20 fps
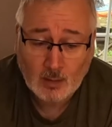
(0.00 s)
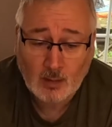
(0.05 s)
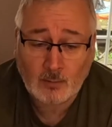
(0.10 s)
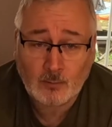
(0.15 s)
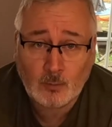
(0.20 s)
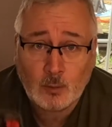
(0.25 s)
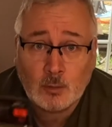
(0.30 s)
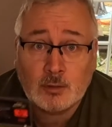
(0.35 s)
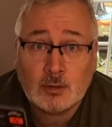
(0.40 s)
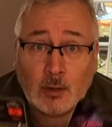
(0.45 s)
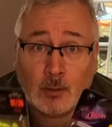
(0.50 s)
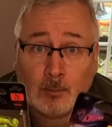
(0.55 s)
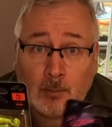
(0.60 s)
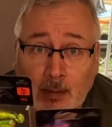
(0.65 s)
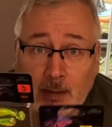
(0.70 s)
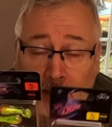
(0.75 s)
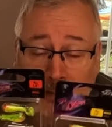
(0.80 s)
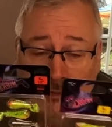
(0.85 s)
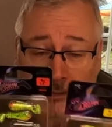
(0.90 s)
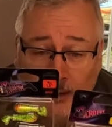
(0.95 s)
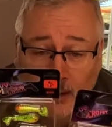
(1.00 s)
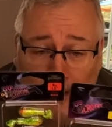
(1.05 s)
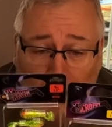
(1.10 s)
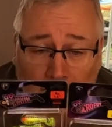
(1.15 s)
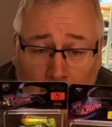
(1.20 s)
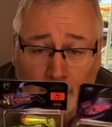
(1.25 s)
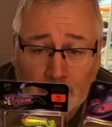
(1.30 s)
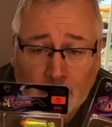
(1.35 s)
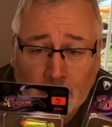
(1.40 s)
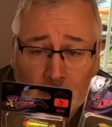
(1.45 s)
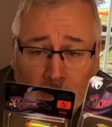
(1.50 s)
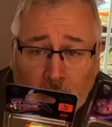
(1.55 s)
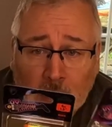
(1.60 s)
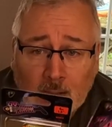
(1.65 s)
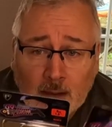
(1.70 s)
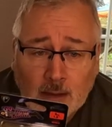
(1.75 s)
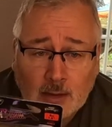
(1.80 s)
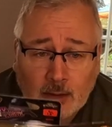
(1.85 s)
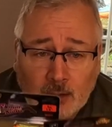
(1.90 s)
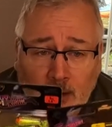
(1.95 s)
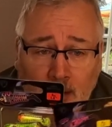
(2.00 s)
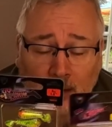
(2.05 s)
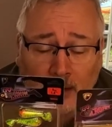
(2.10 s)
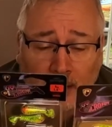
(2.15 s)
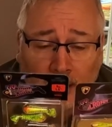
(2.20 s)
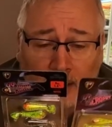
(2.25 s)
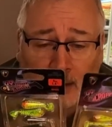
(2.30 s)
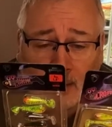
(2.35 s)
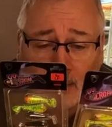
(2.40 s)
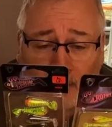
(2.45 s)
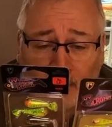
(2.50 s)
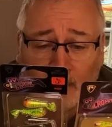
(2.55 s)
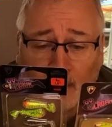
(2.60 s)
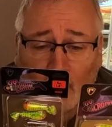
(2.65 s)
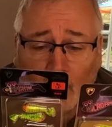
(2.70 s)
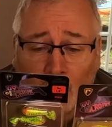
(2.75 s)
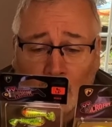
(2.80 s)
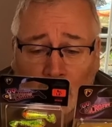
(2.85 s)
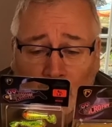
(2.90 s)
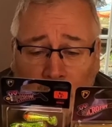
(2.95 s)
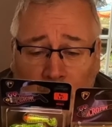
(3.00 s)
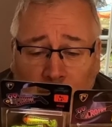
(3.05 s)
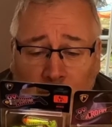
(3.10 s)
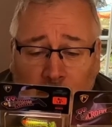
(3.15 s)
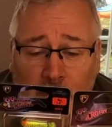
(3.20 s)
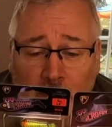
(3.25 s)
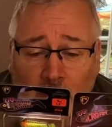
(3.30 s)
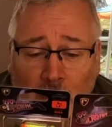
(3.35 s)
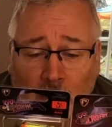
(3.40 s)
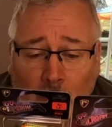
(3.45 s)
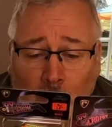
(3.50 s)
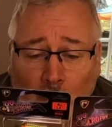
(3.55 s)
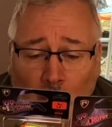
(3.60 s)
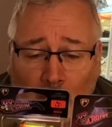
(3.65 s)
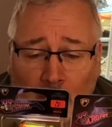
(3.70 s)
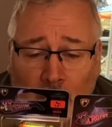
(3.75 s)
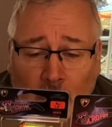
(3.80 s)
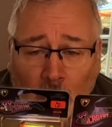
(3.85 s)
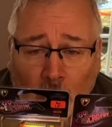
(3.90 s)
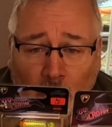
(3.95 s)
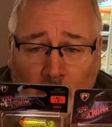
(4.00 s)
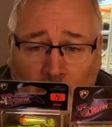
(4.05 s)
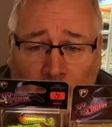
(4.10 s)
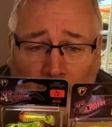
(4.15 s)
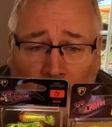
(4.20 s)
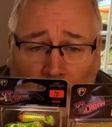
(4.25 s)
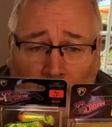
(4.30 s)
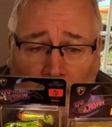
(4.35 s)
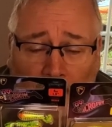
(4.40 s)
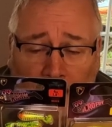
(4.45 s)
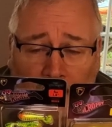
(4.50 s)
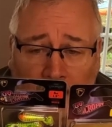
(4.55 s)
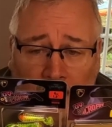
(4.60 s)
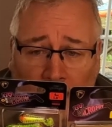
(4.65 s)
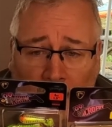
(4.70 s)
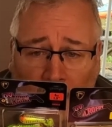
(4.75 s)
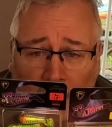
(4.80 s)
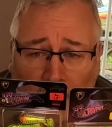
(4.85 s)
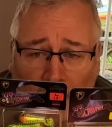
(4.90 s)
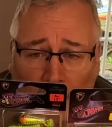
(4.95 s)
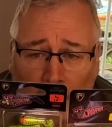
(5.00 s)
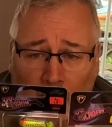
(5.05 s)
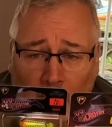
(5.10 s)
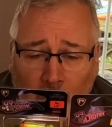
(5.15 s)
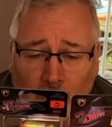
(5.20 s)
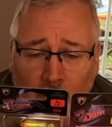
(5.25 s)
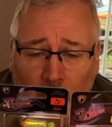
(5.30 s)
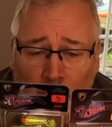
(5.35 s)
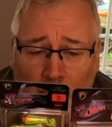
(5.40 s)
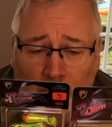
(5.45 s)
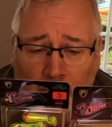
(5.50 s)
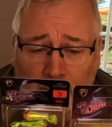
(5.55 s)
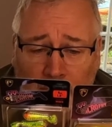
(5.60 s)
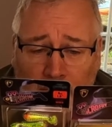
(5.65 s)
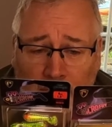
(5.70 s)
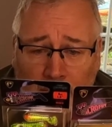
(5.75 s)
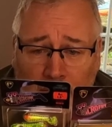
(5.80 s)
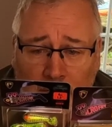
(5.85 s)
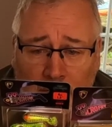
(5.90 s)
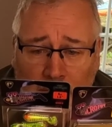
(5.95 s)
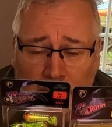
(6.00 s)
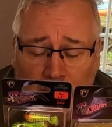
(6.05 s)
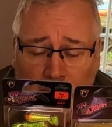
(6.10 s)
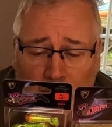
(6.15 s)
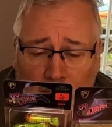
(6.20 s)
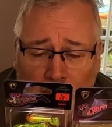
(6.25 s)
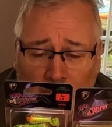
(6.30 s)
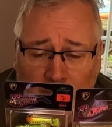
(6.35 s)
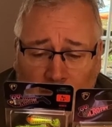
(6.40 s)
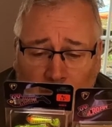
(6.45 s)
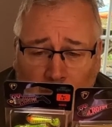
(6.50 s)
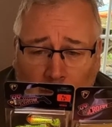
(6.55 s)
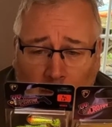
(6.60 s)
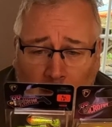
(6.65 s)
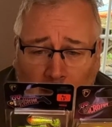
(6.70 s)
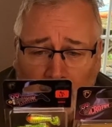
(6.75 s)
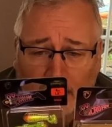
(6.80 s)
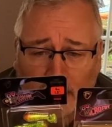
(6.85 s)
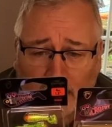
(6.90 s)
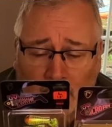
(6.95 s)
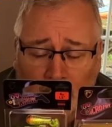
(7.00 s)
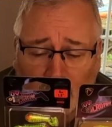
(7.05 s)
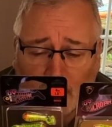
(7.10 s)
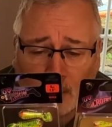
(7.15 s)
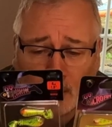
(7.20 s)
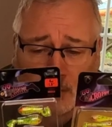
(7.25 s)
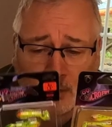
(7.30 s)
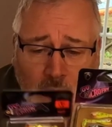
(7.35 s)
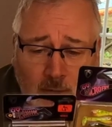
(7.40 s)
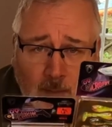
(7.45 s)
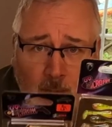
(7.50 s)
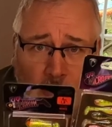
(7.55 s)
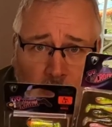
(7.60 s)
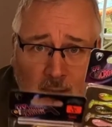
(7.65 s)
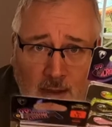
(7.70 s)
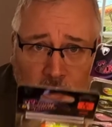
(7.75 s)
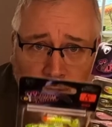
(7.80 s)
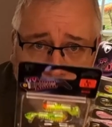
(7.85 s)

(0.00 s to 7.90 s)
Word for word: I've also picked up the Fox Micro Fries. Um, I've got the two different packs. I've got the Spikey